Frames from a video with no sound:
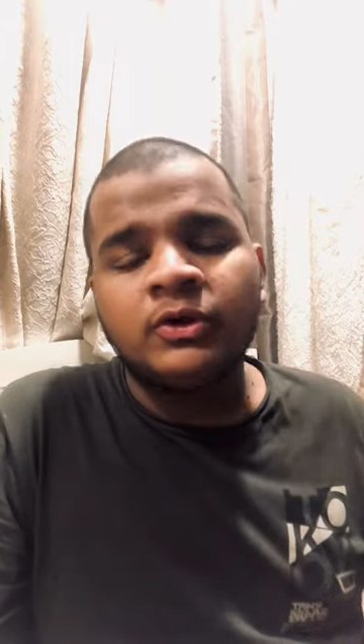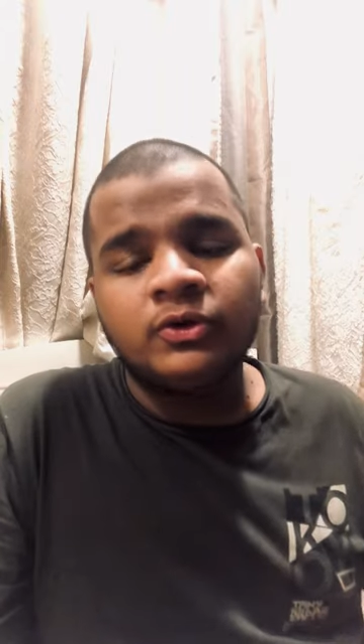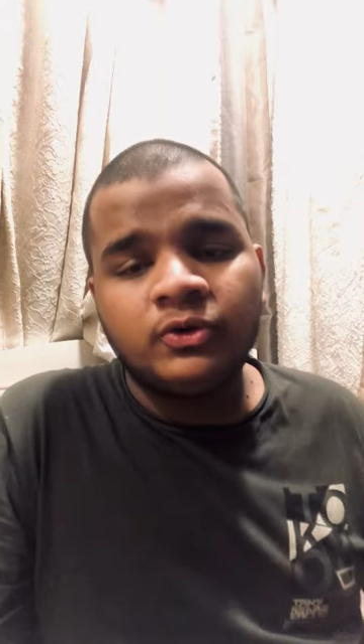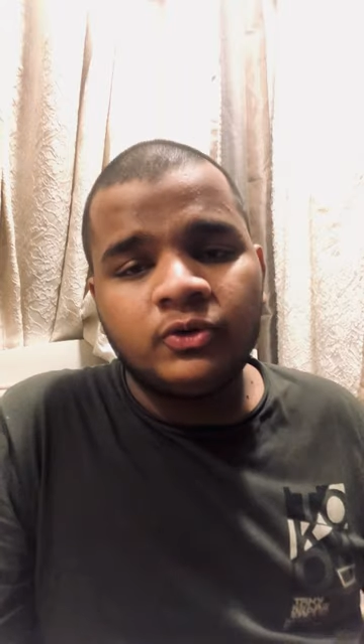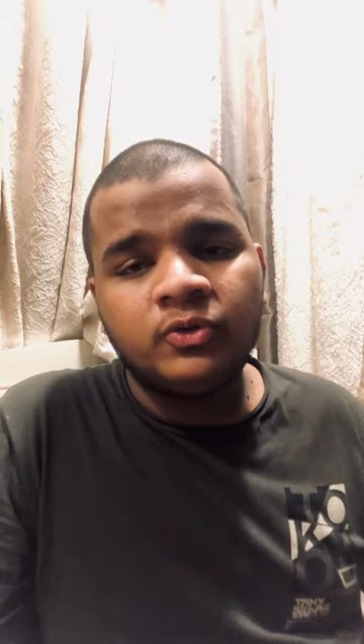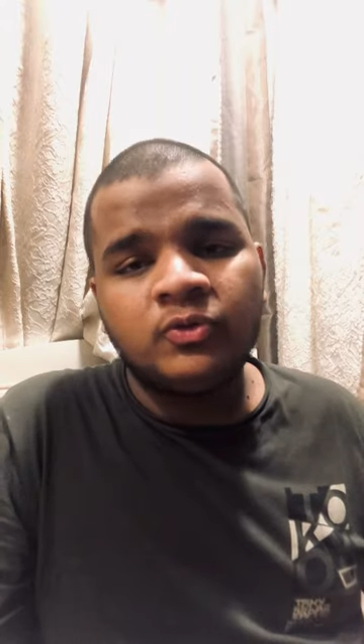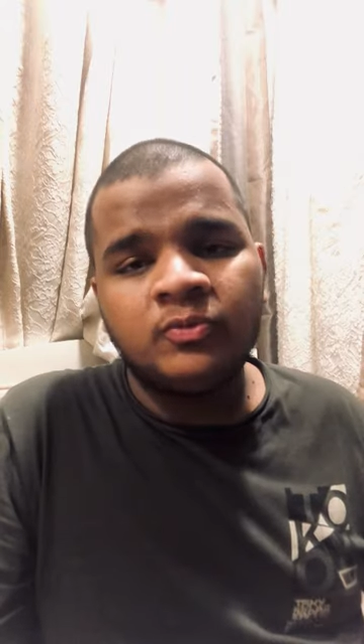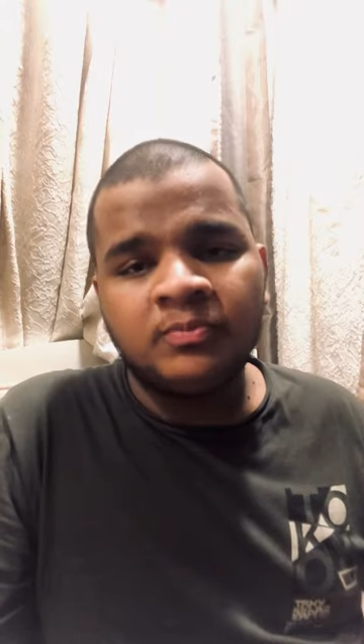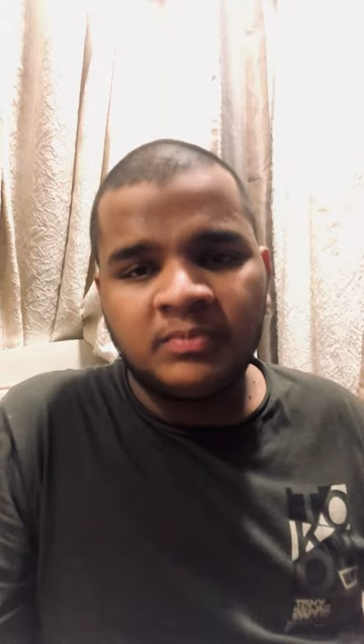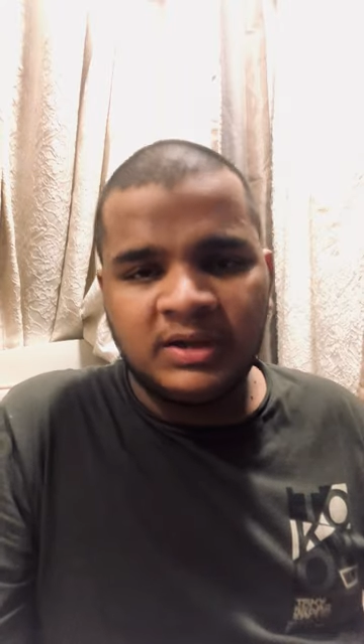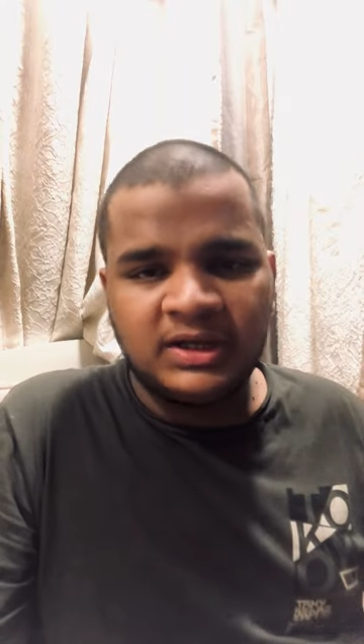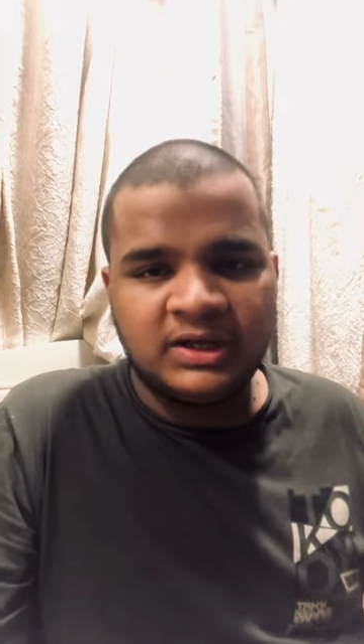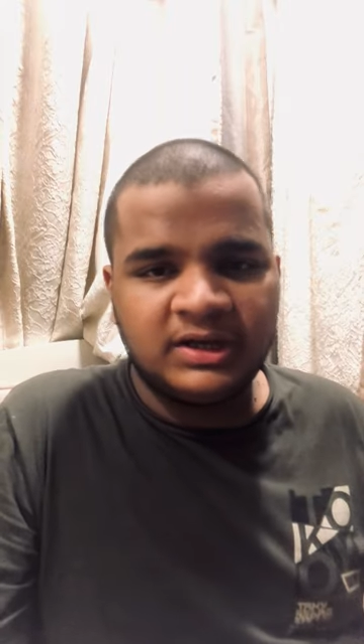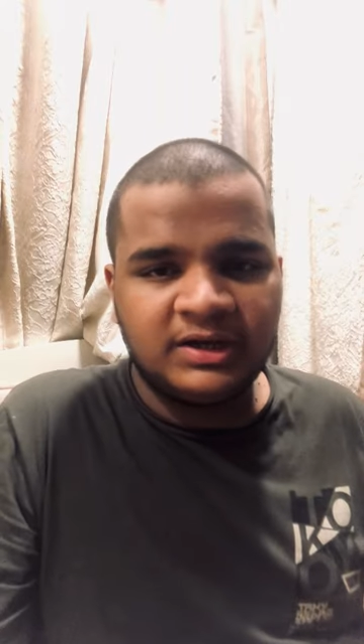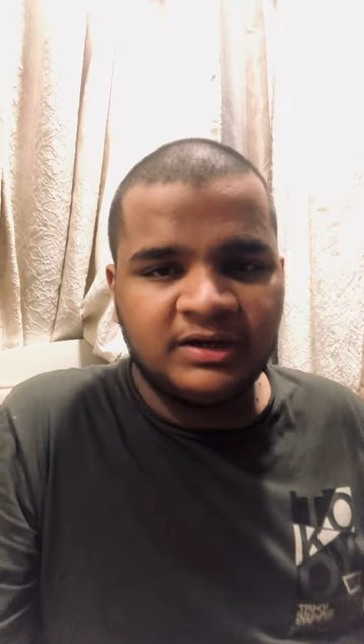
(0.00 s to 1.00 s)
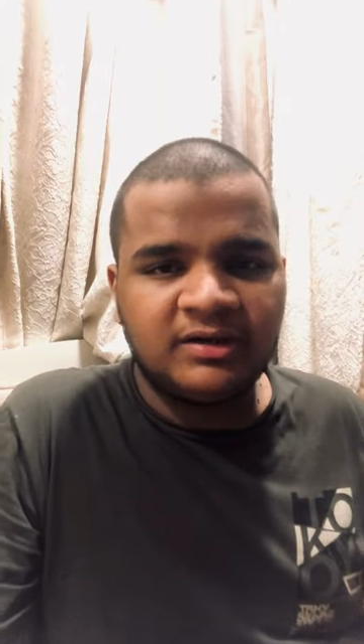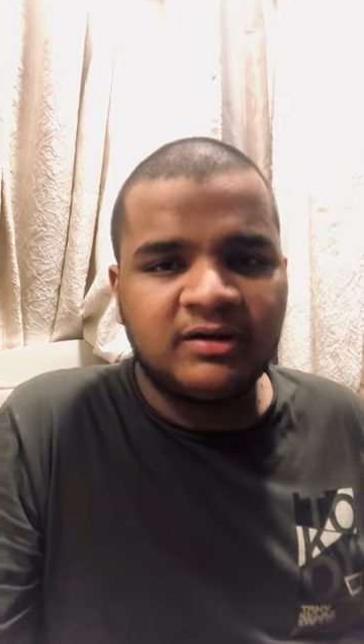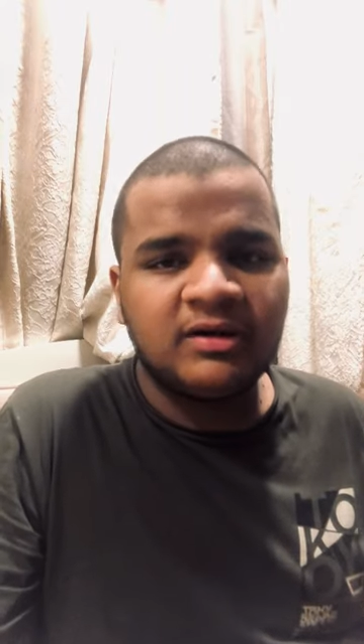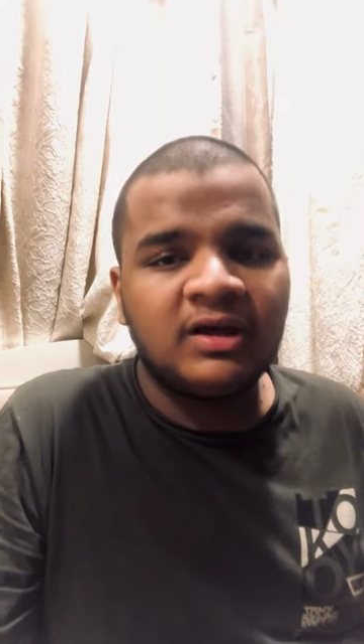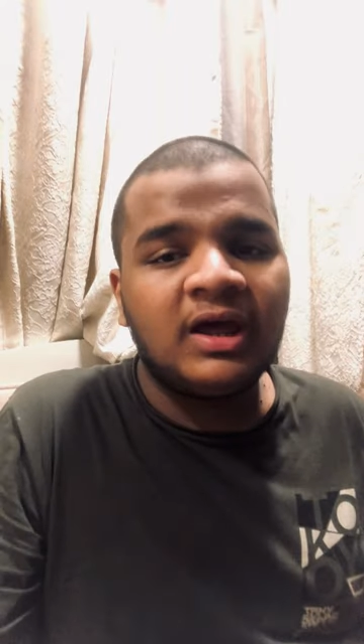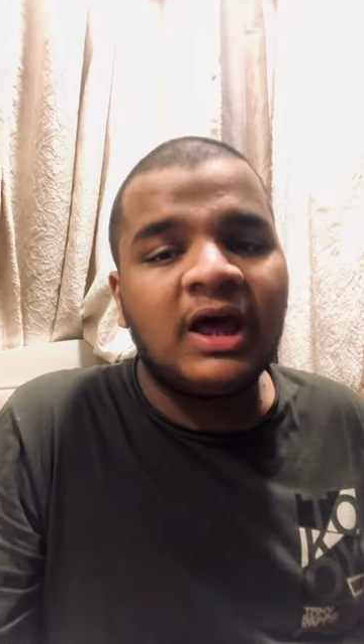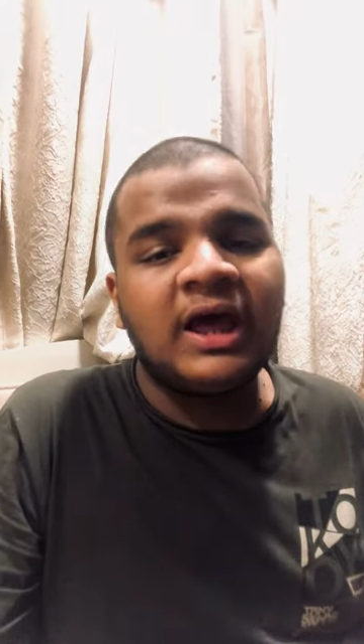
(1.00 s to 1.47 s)
to make it,
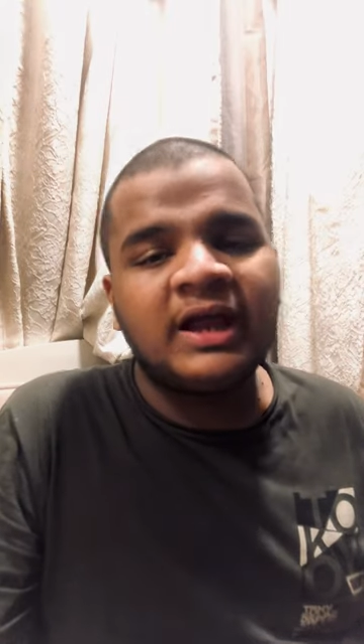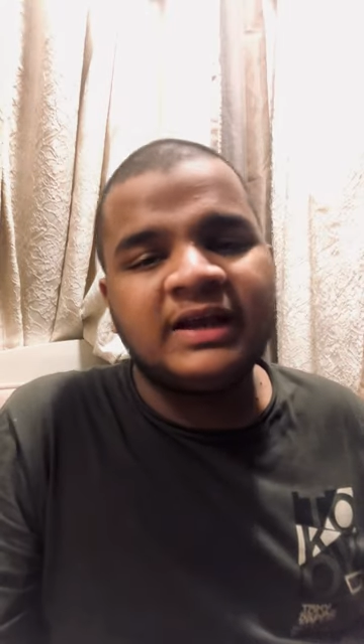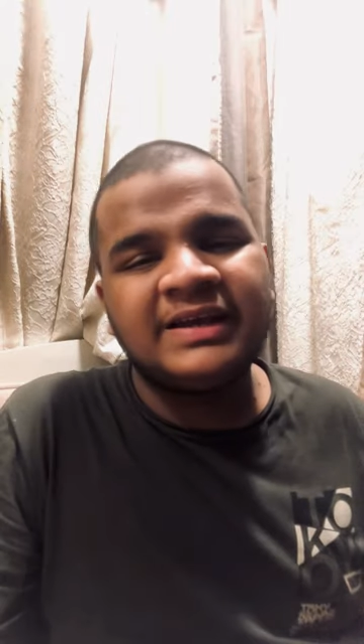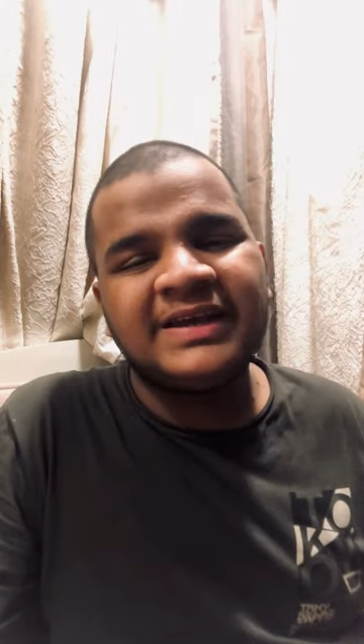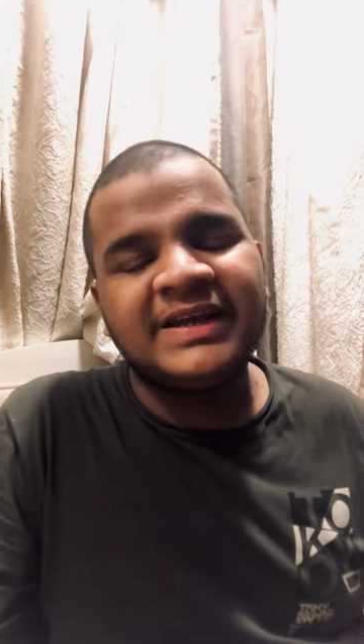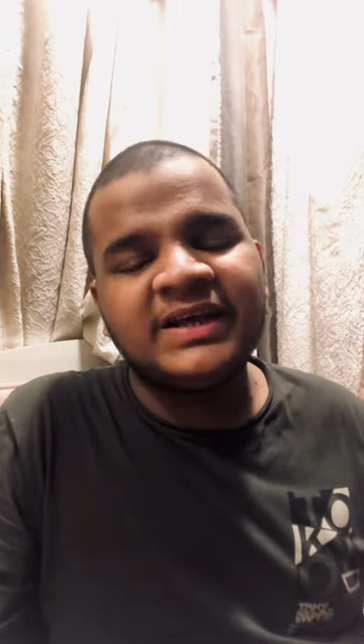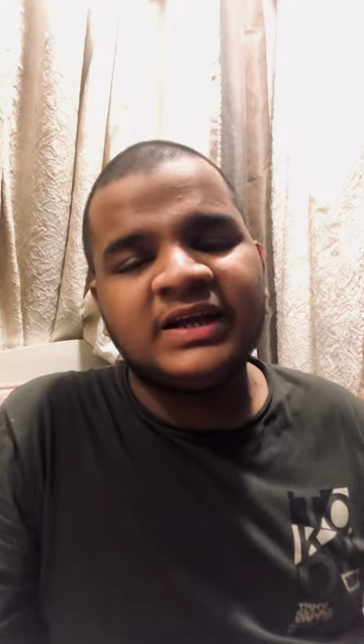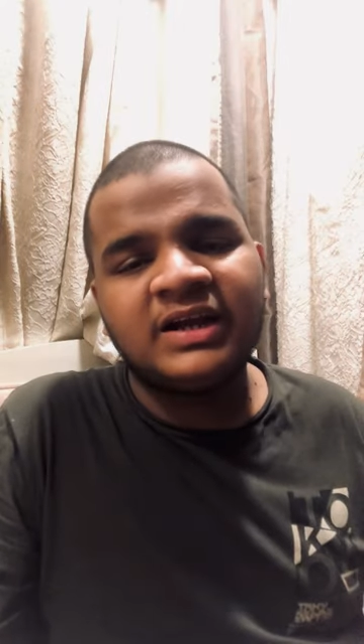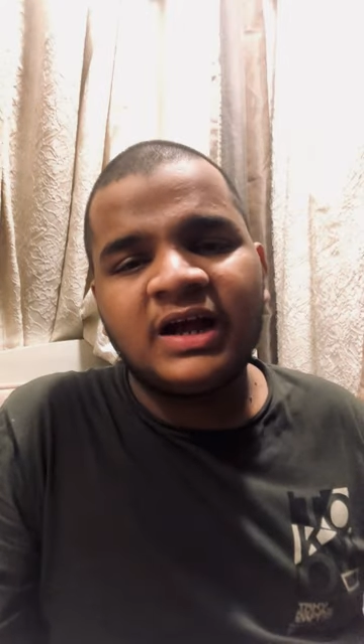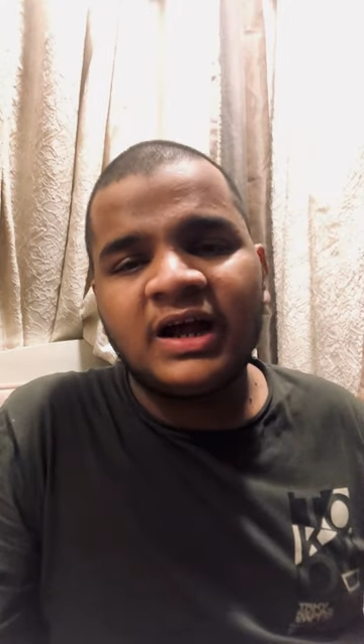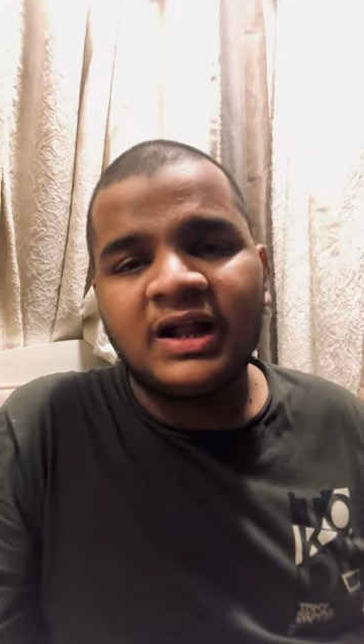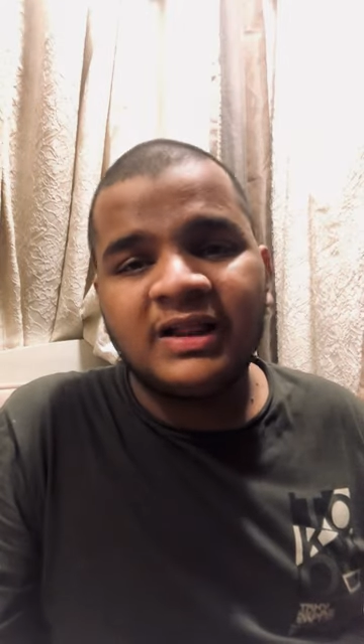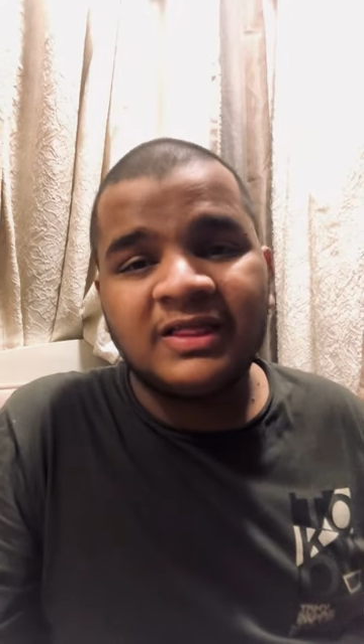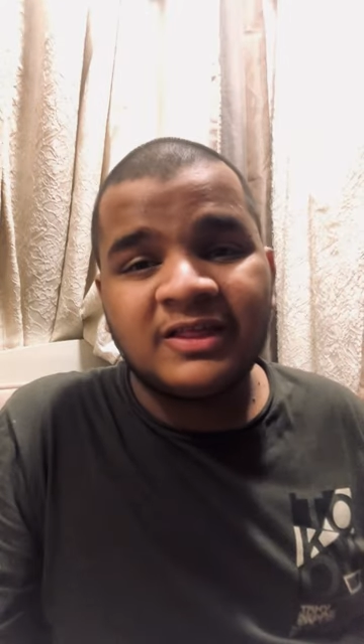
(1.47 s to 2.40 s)
and there are